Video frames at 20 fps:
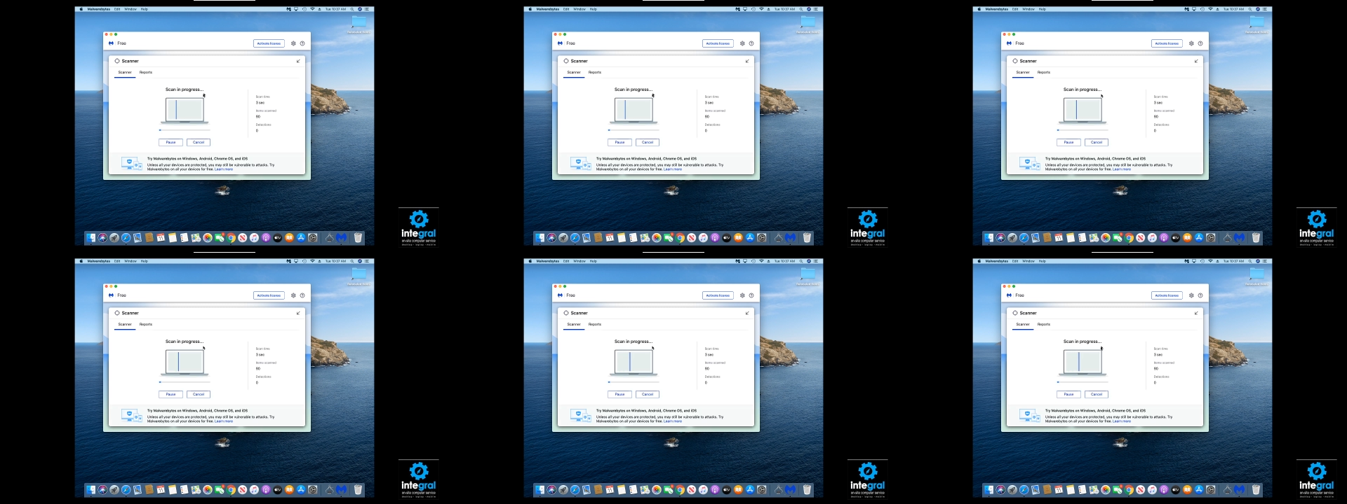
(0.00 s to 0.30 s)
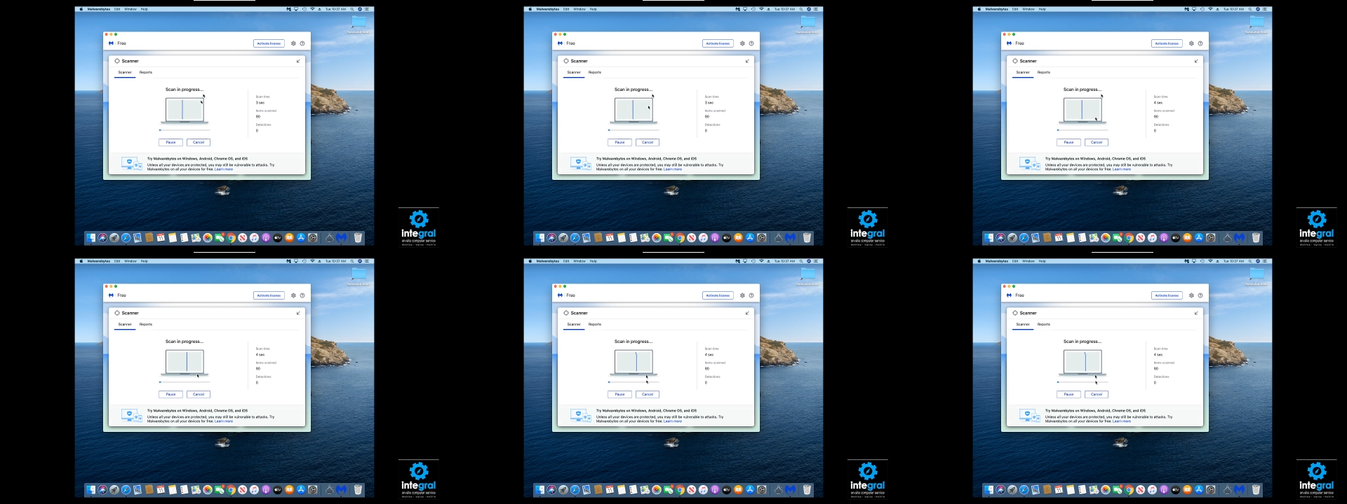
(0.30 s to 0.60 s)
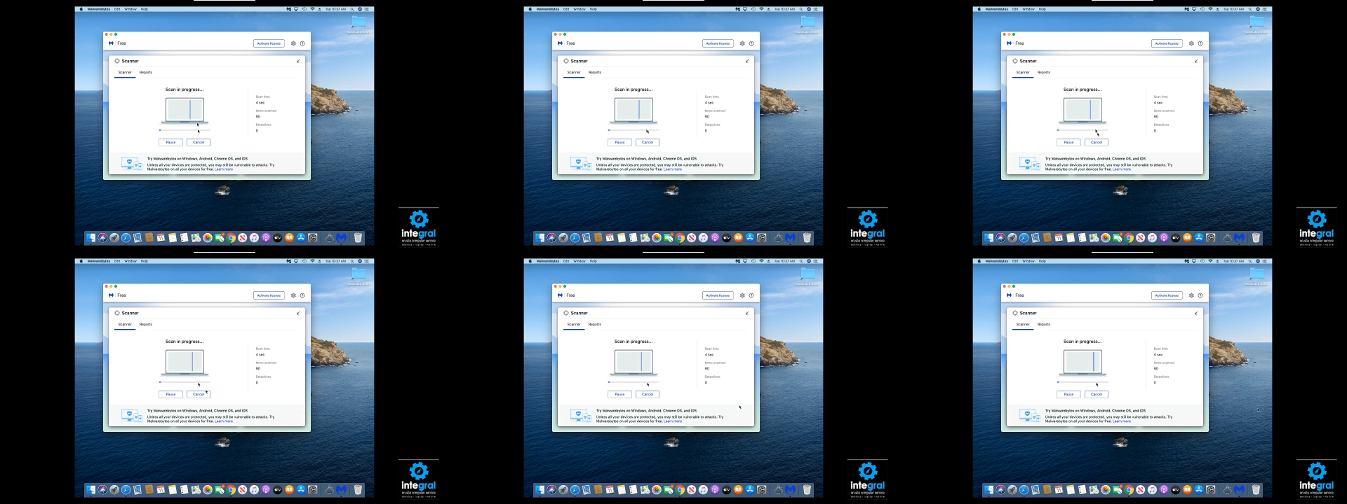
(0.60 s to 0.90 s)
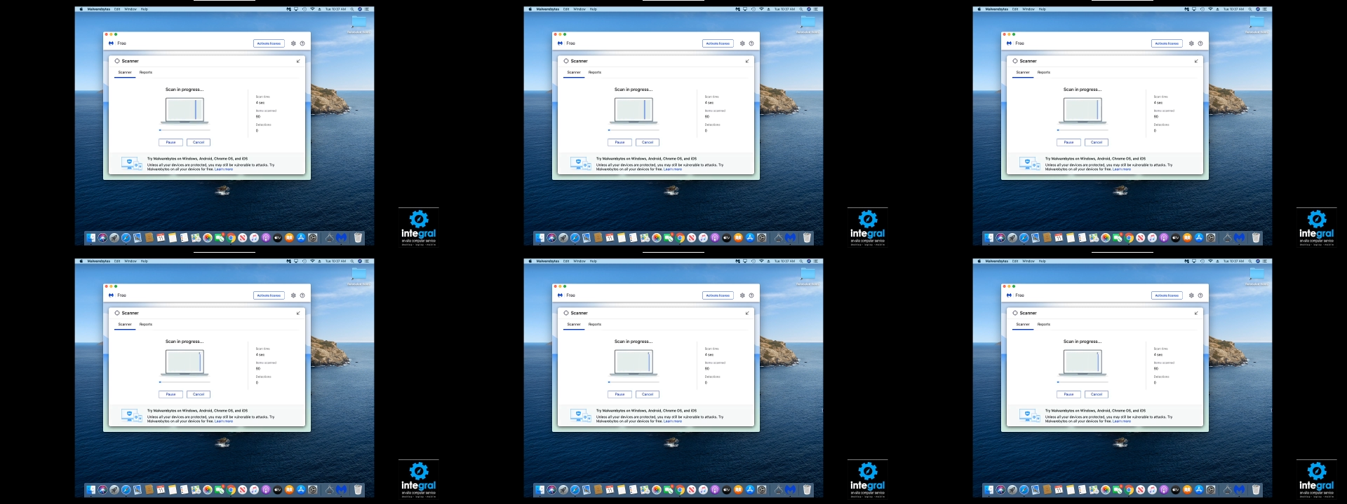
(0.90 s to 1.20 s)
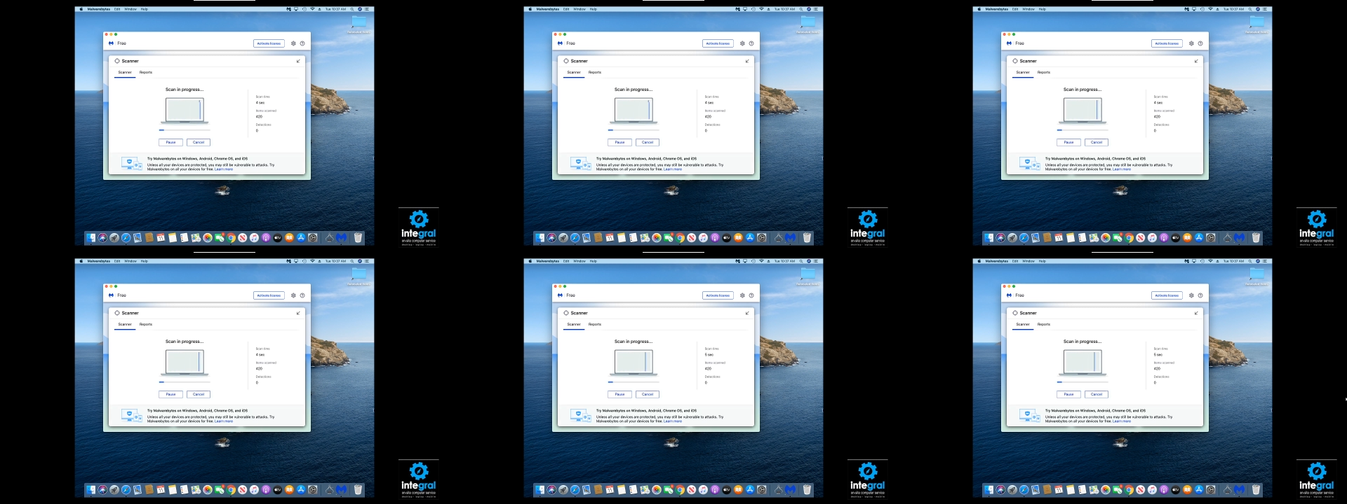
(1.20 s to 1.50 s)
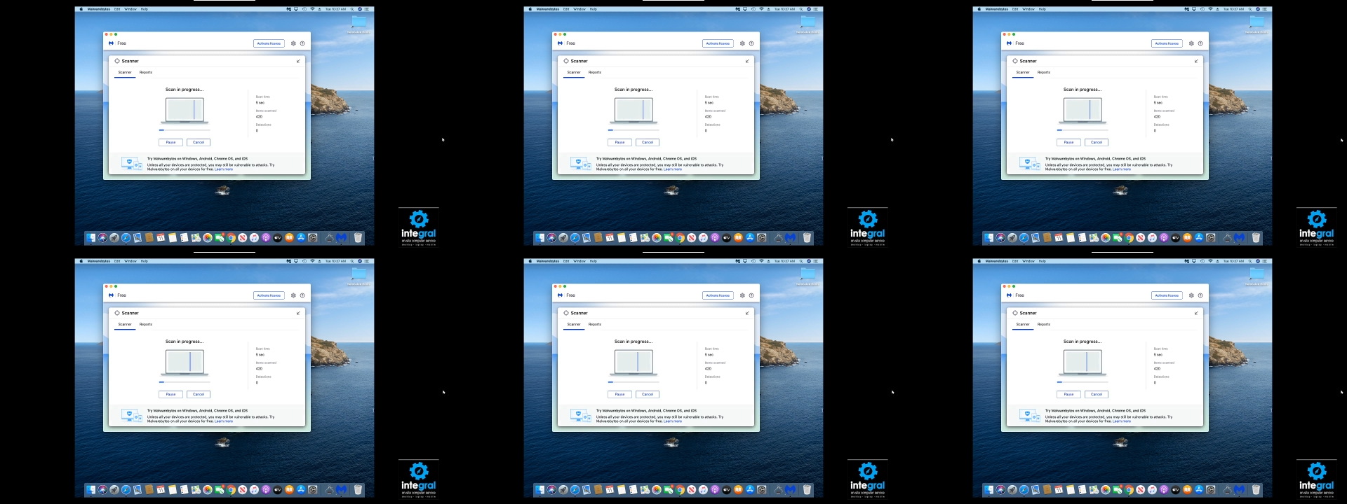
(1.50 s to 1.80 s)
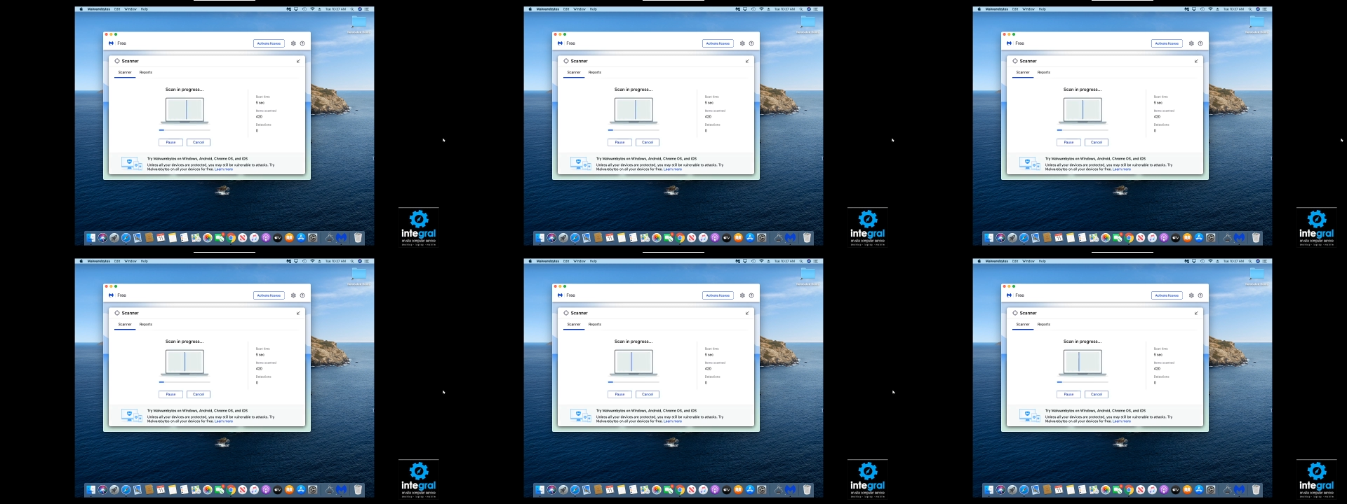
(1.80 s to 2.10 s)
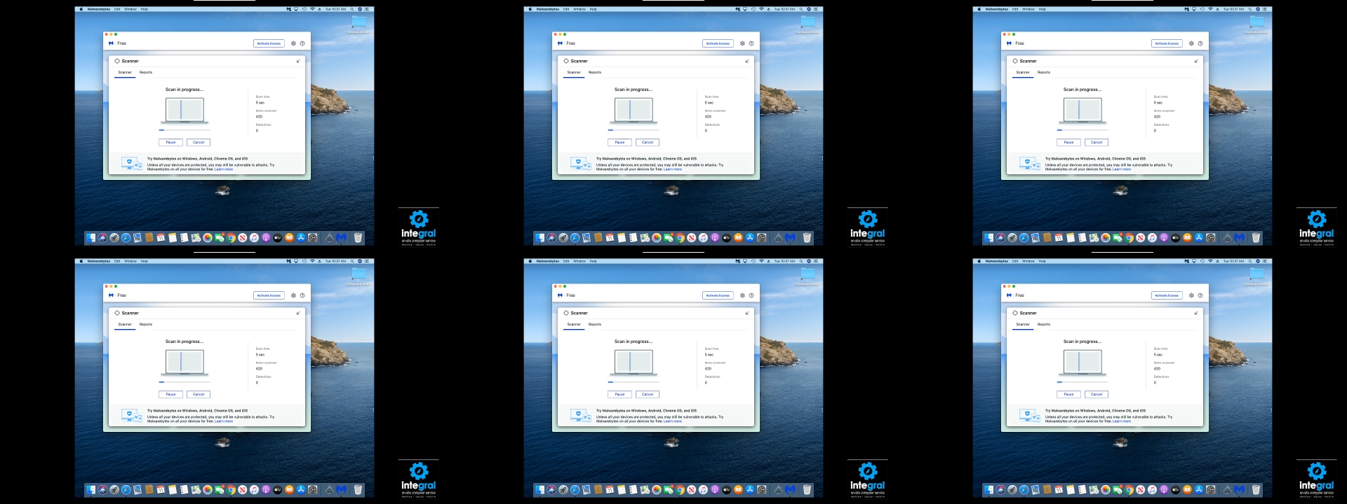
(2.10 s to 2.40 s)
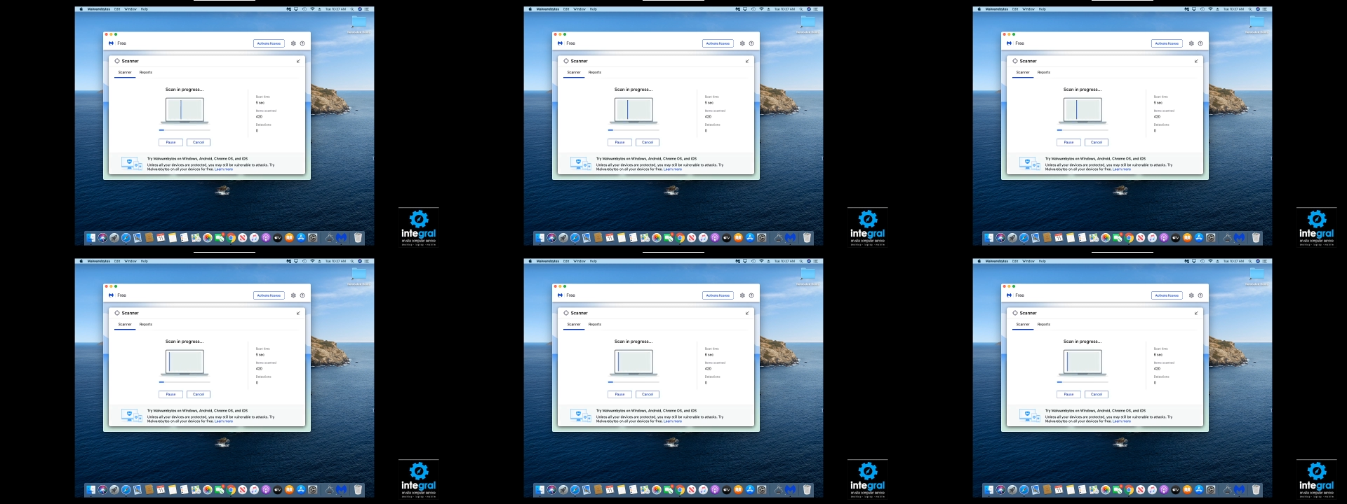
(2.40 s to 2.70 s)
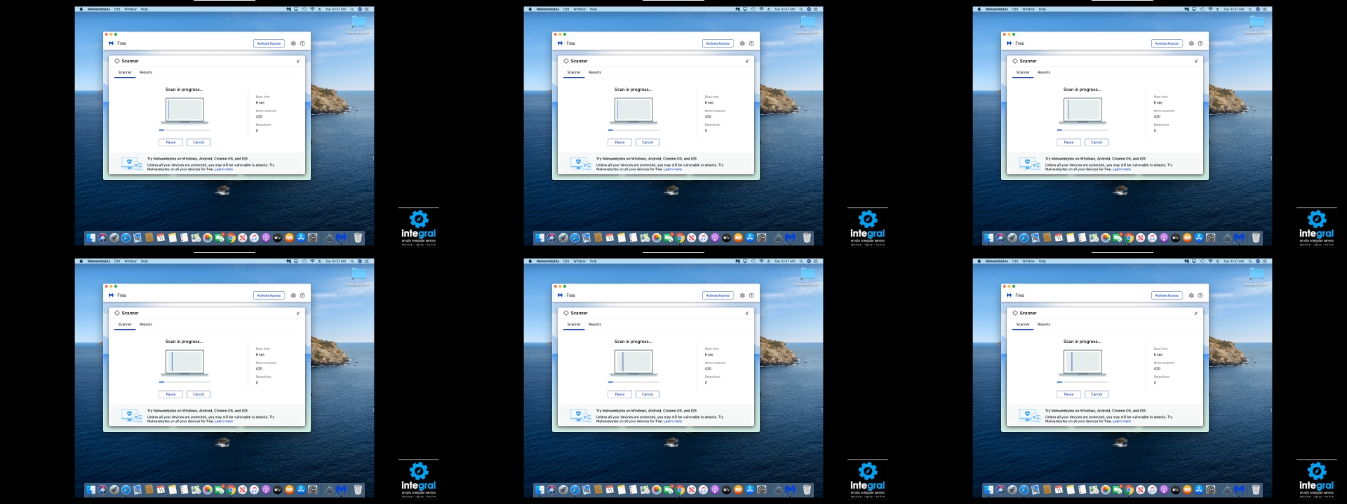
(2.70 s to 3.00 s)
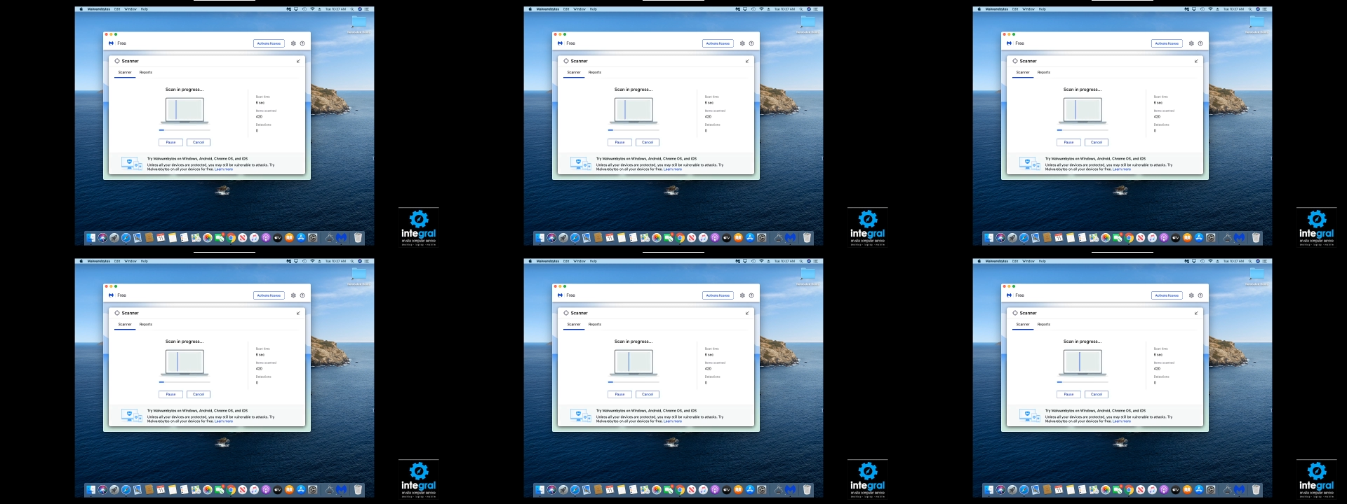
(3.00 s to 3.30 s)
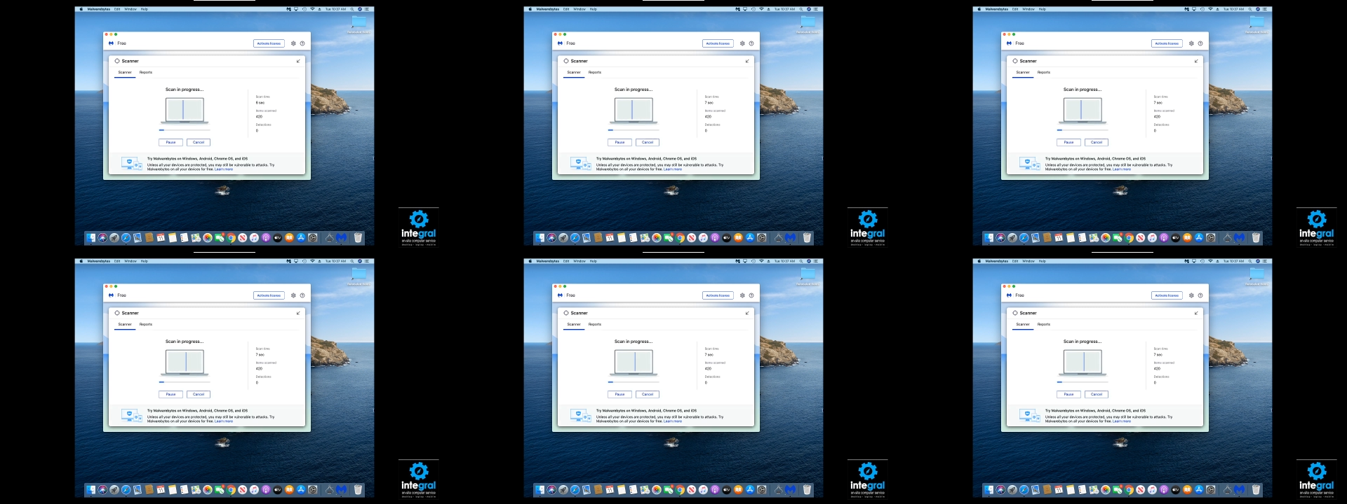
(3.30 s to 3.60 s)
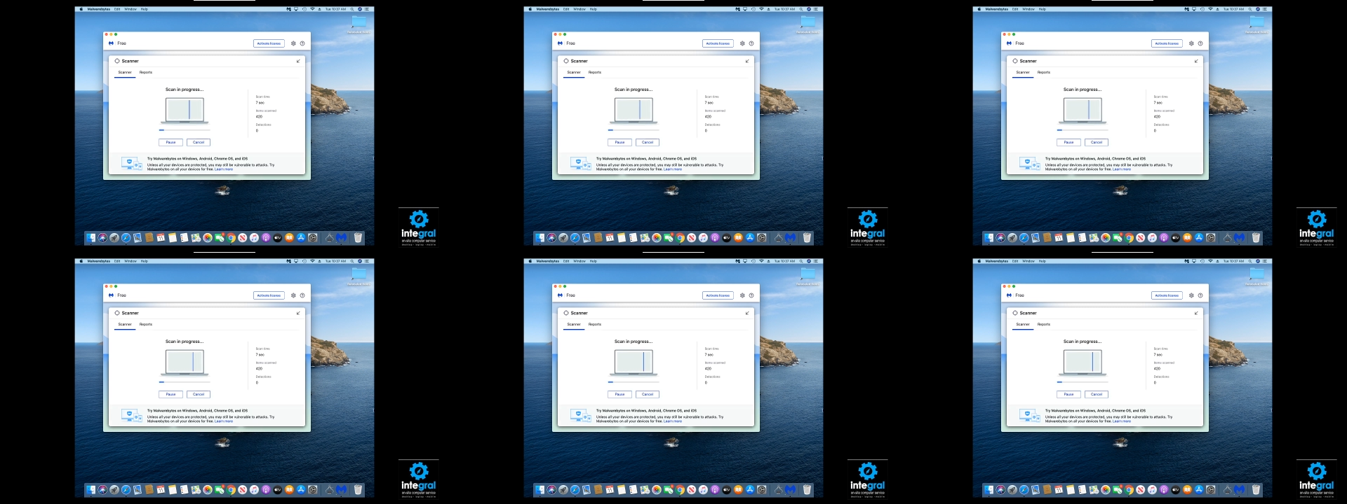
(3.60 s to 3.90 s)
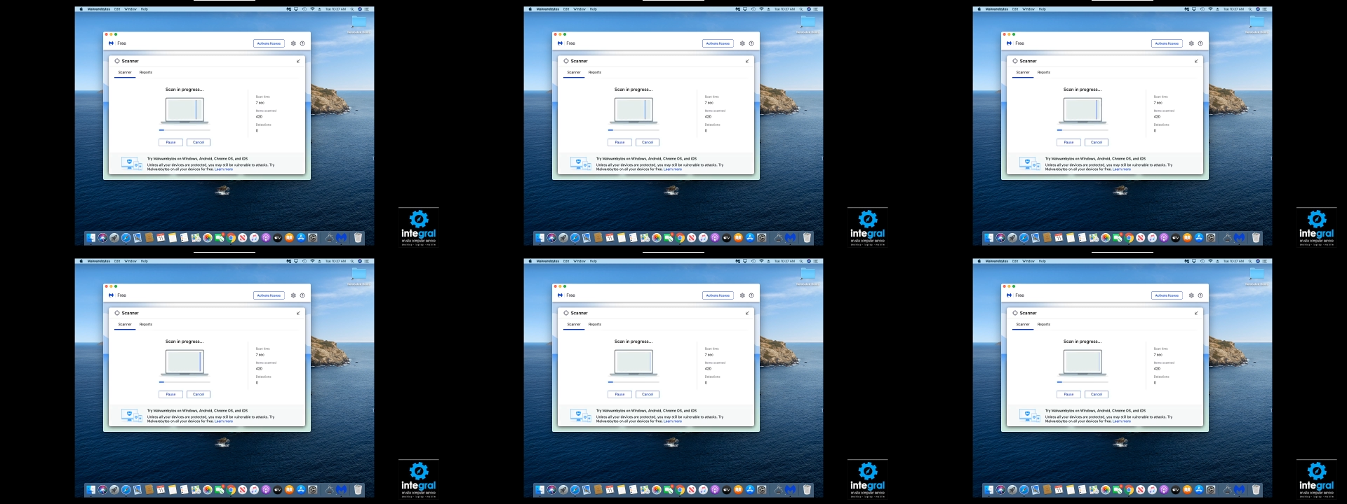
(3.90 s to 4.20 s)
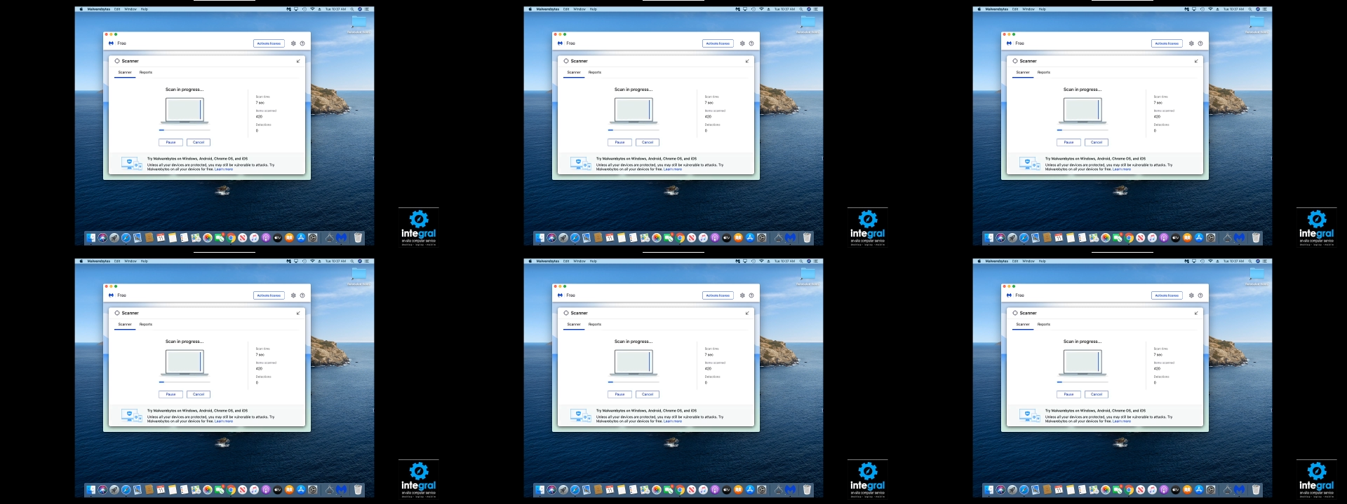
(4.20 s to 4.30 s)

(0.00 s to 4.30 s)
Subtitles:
[unreadable: no face in view]